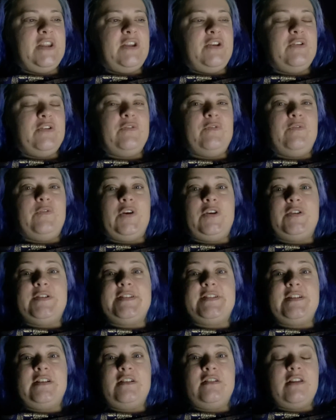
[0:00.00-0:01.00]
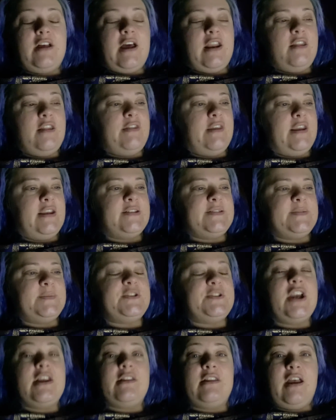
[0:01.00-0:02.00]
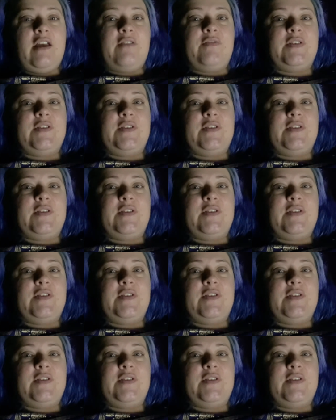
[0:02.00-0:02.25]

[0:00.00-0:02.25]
versed in a lot of things, which I love,